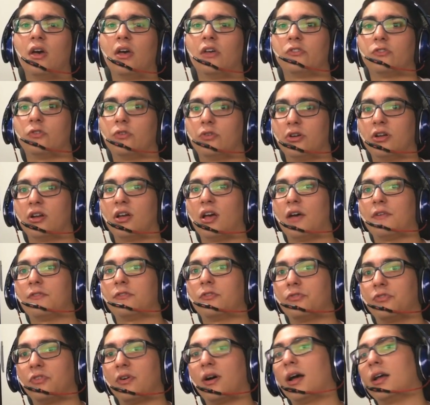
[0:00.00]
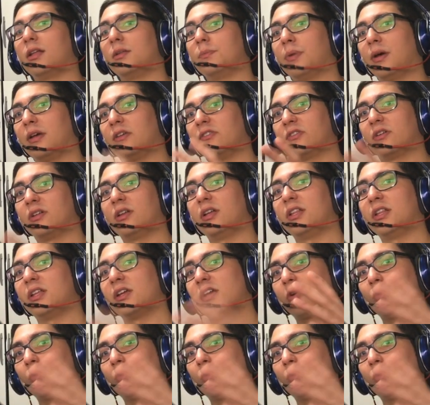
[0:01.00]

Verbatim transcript: So you're gonna have to find basically the